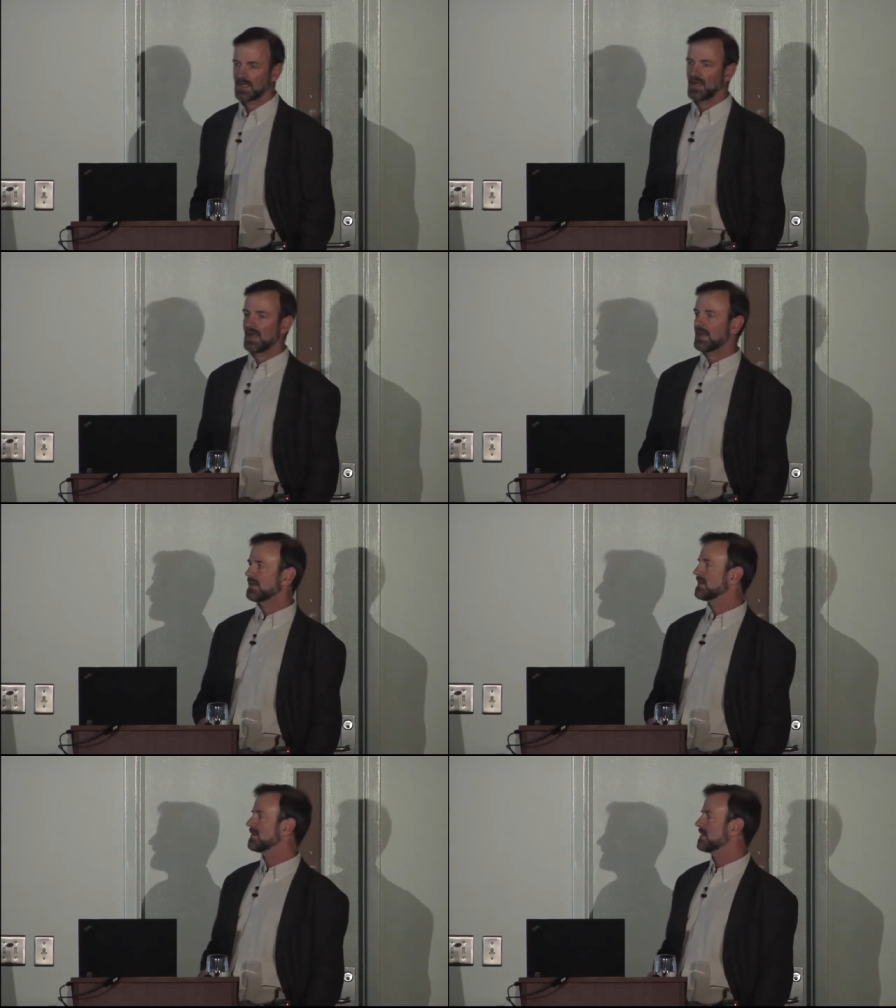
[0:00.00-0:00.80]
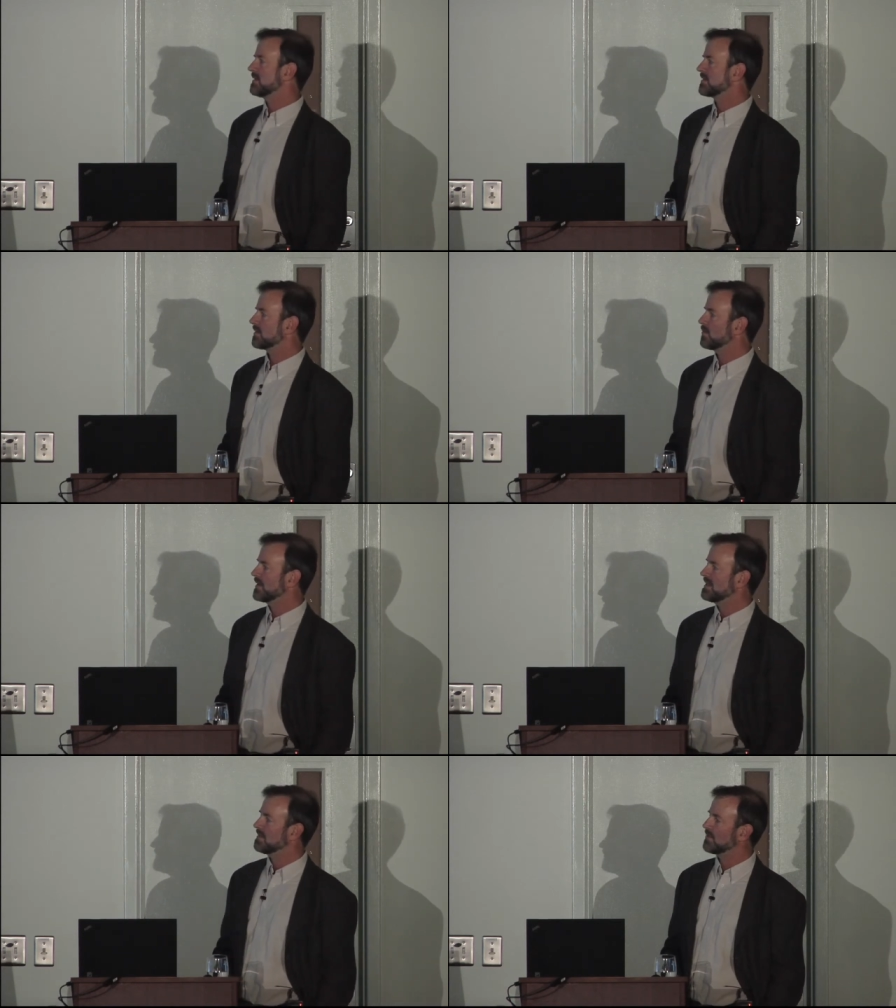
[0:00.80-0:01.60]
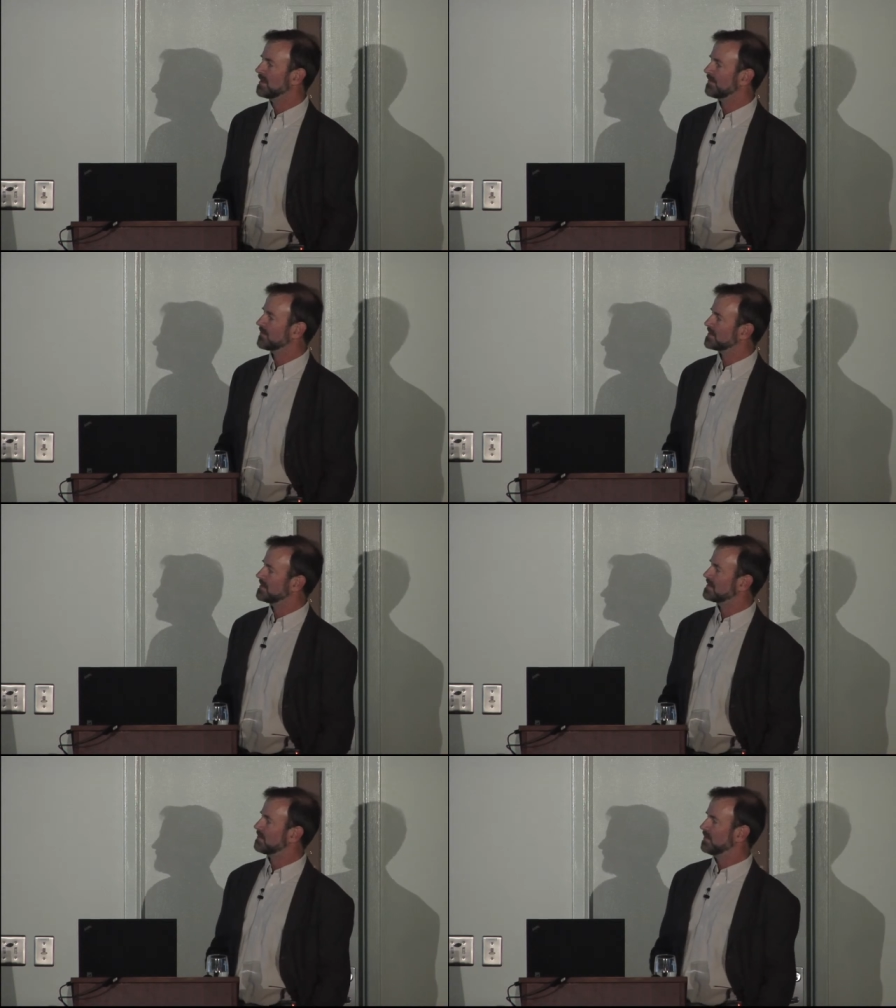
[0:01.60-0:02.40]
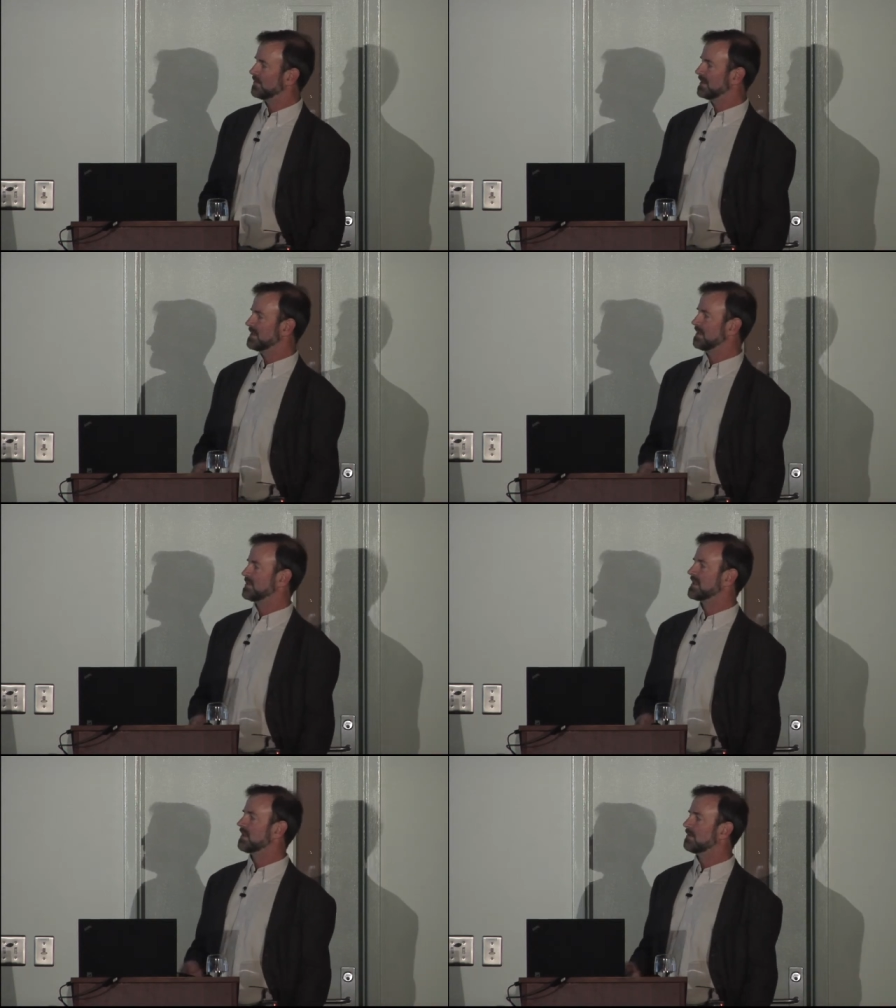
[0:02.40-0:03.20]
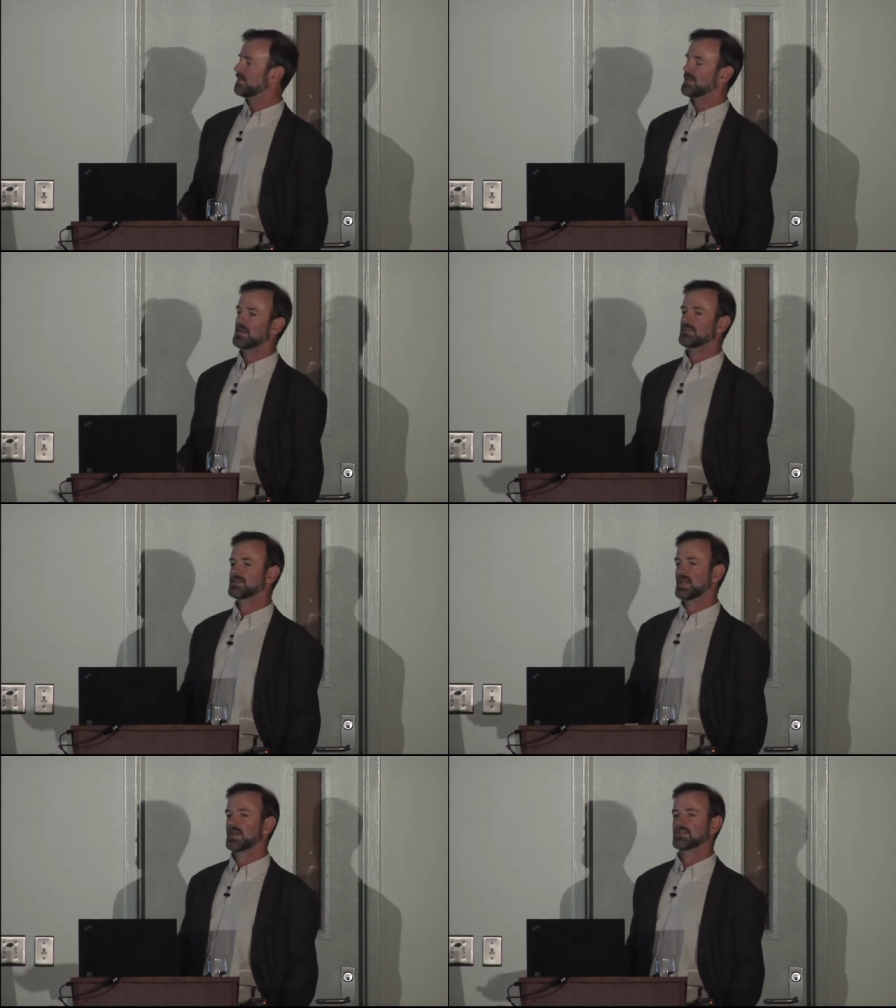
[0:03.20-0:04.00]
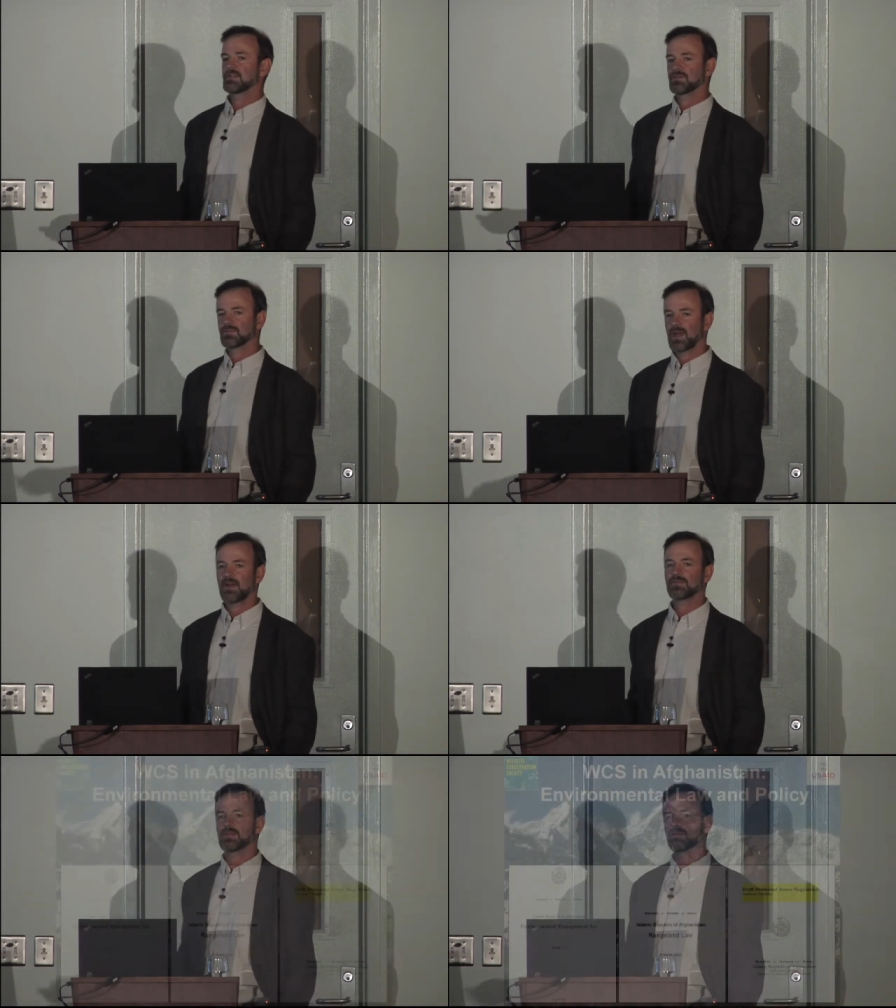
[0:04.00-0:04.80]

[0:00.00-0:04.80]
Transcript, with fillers: and so we, one of the first things that we really did was help them to actually draft the